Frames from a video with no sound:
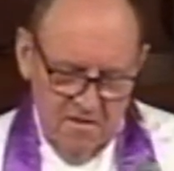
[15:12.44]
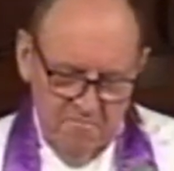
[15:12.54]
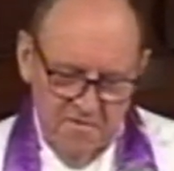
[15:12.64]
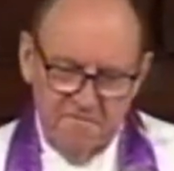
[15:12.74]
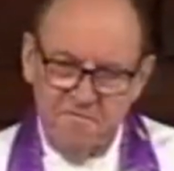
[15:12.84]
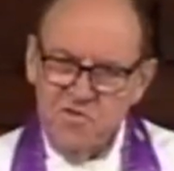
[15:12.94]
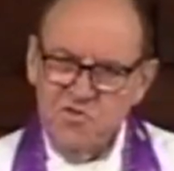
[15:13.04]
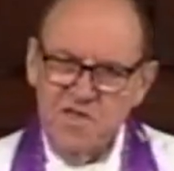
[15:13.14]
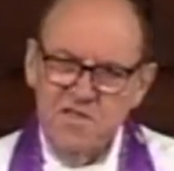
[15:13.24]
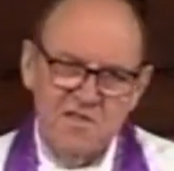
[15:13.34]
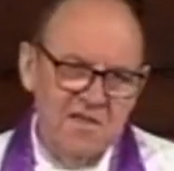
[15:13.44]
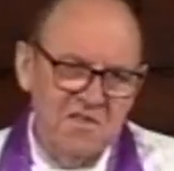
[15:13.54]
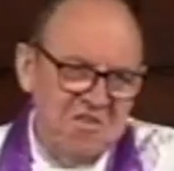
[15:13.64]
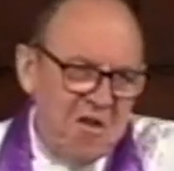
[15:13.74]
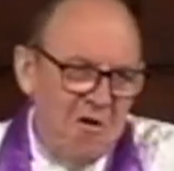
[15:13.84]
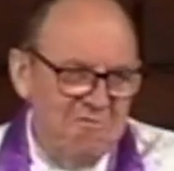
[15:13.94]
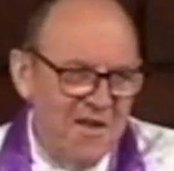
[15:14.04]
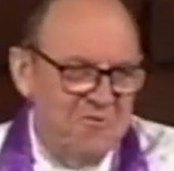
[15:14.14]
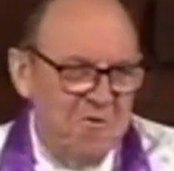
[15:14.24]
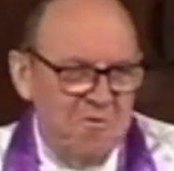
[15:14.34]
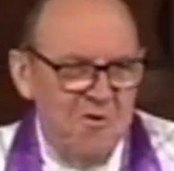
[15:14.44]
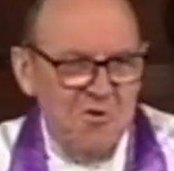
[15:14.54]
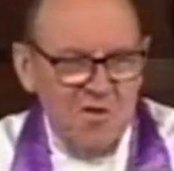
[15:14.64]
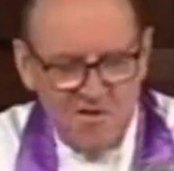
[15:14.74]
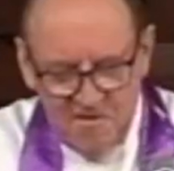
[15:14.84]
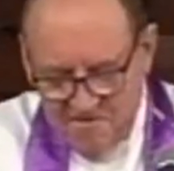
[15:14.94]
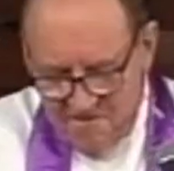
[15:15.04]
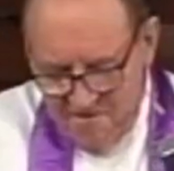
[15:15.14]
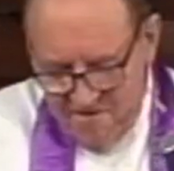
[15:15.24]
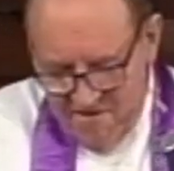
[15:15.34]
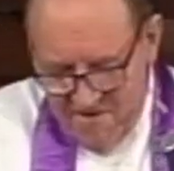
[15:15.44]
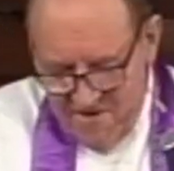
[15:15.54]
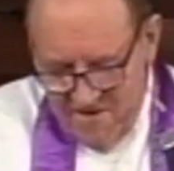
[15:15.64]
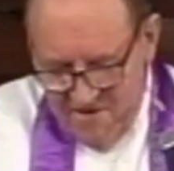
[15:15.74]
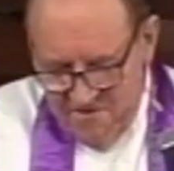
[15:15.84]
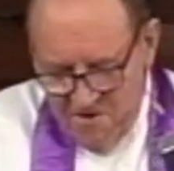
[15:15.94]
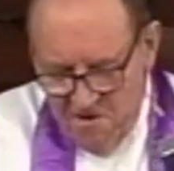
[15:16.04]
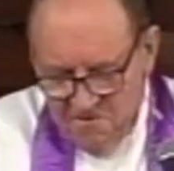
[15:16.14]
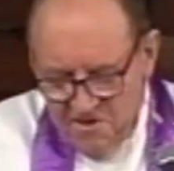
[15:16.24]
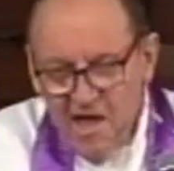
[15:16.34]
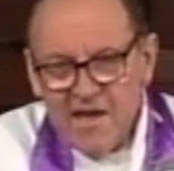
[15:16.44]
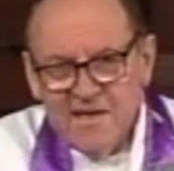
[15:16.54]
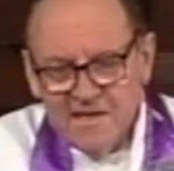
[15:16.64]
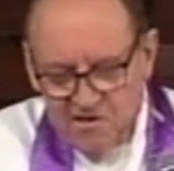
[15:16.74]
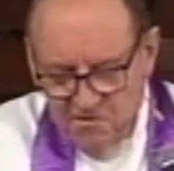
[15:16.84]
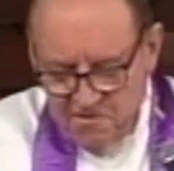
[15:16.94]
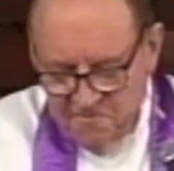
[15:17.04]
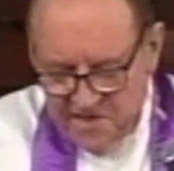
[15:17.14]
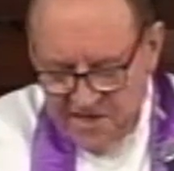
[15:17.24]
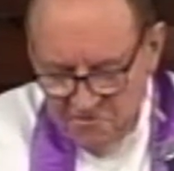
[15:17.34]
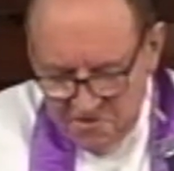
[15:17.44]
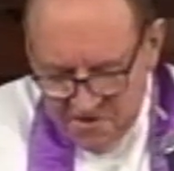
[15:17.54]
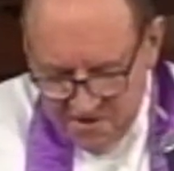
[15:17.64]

But for Jesus, no retribution, no laying on of guilt,